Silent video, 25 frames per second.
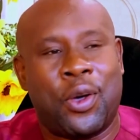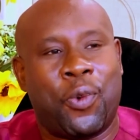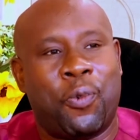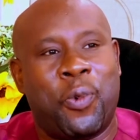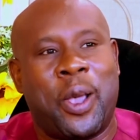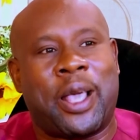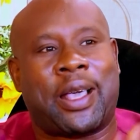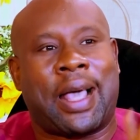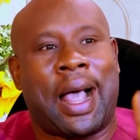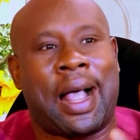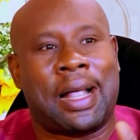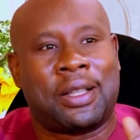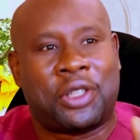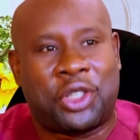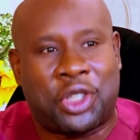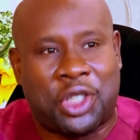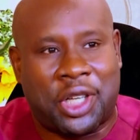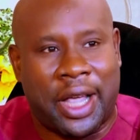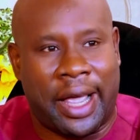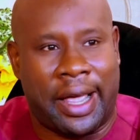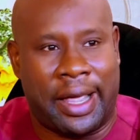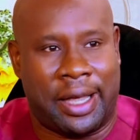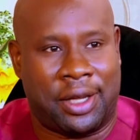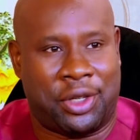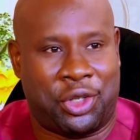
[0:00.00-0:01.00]
We can
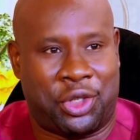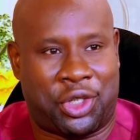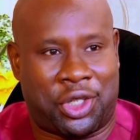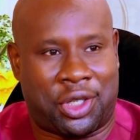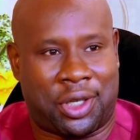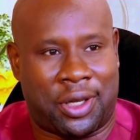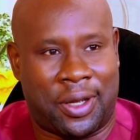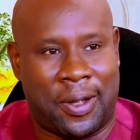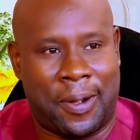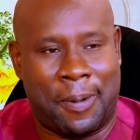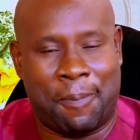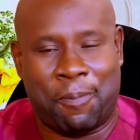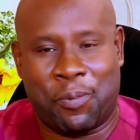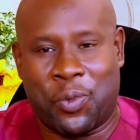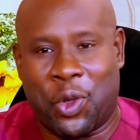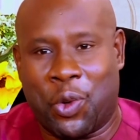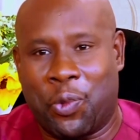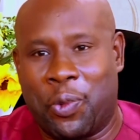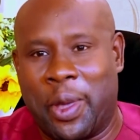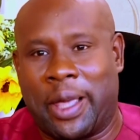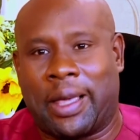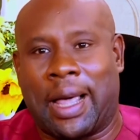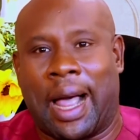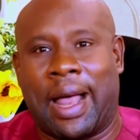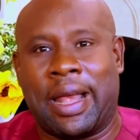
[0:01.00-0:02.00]
change.
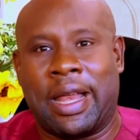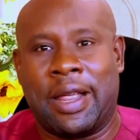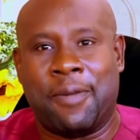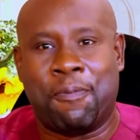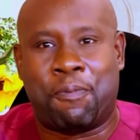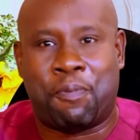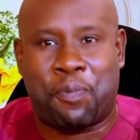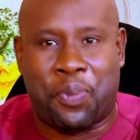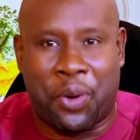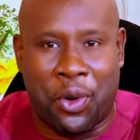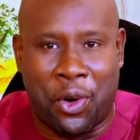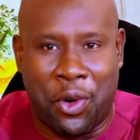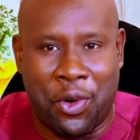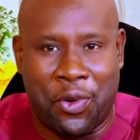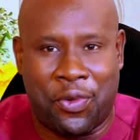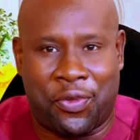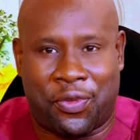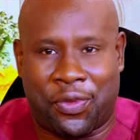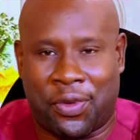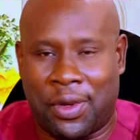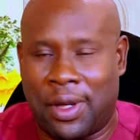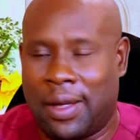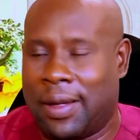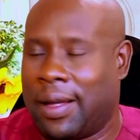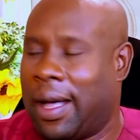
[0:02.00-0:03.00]
We can
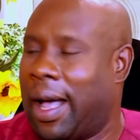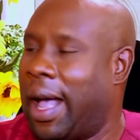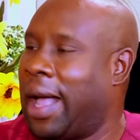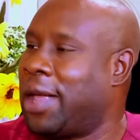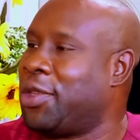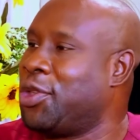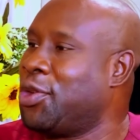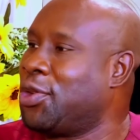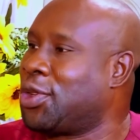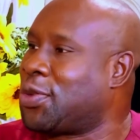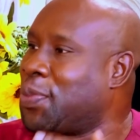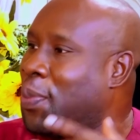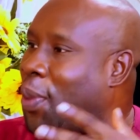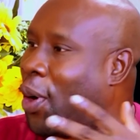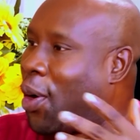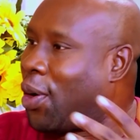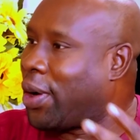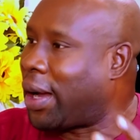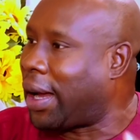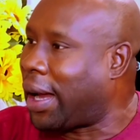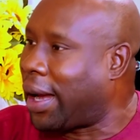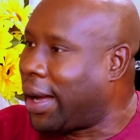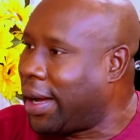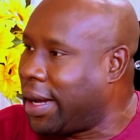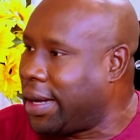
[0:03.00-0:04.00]
improve and use
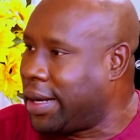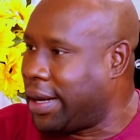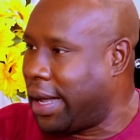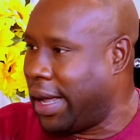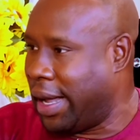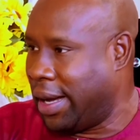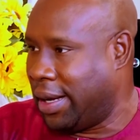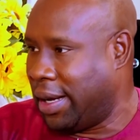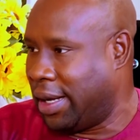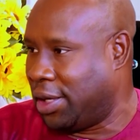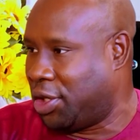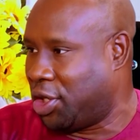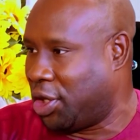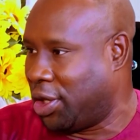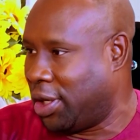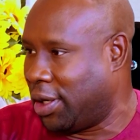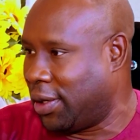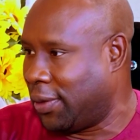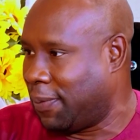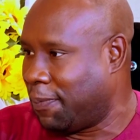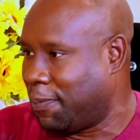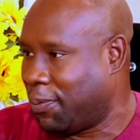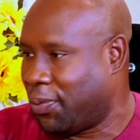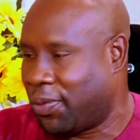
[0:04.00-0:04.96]
more clean energy